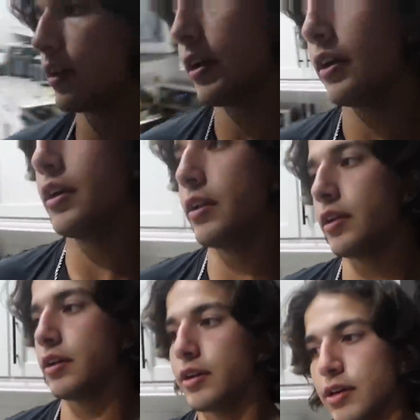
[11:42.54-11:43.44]
and
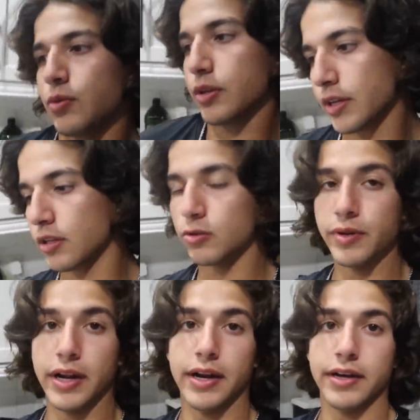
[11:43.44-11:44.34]
I want to get a little
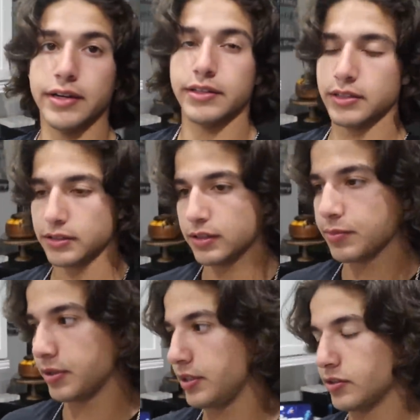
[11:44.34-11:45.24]
bit of editing done,
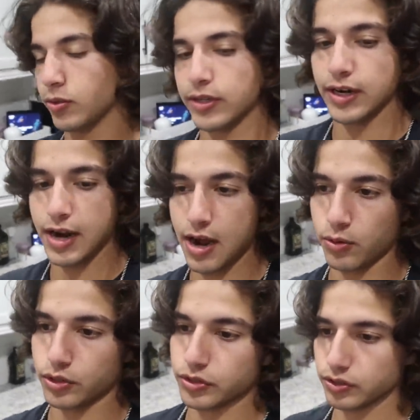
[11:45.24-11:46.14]
but he's going in an
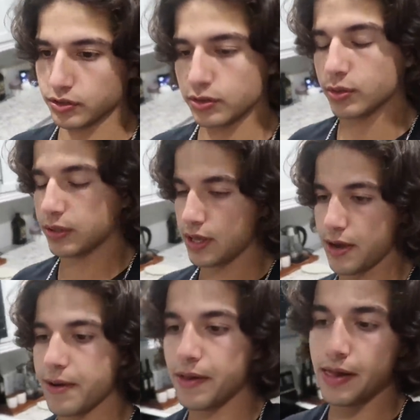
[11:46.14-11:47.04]
hour, so
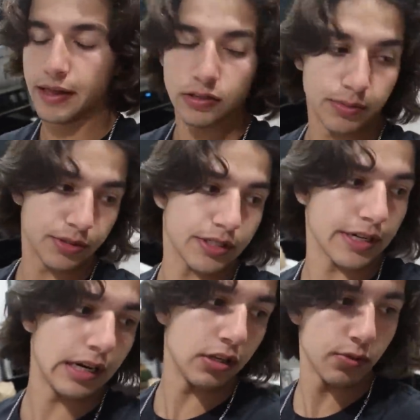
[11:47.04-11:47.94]
yeah. So I'm just
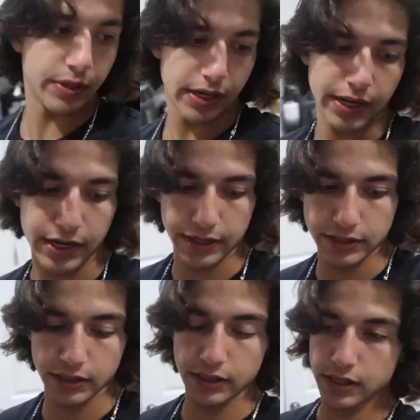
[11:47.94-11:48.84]
gonna get a little bit of
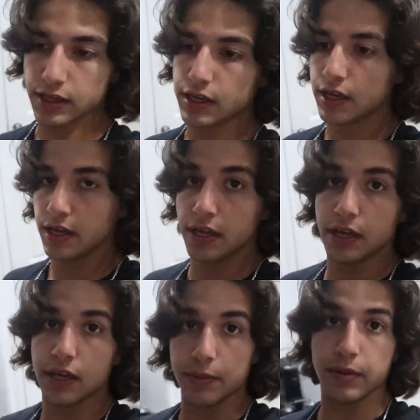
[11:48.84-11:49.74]
editing done,
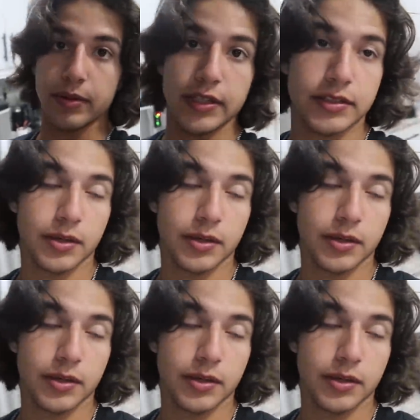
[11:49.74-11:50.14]
maybe eat